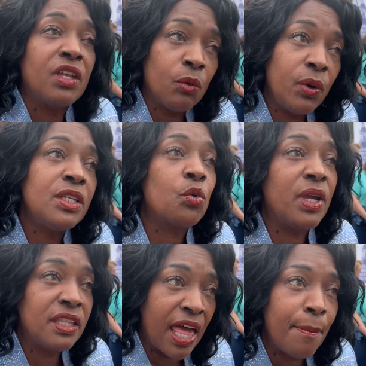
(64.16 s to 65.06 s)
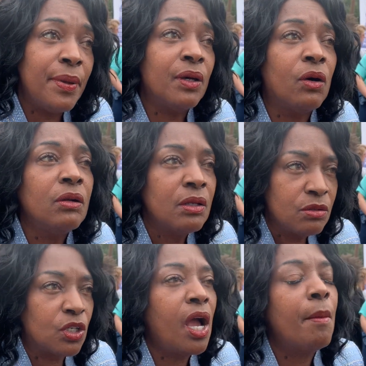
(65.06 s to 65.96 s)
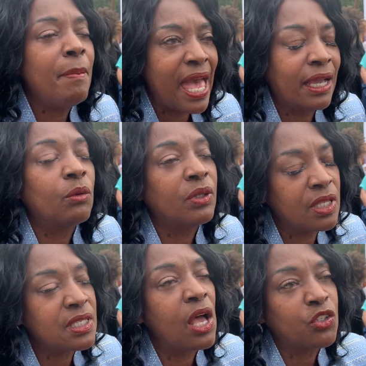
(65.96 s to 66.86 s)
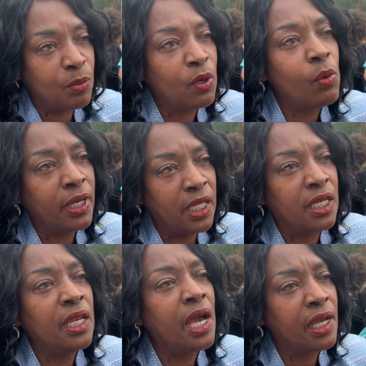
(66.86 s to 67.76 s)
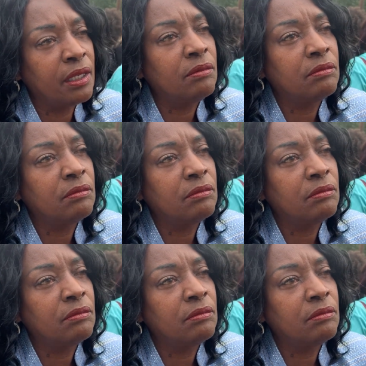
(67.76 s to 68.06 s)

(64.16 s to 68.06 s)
then we tweaked that bill to come back with this House Bill 189.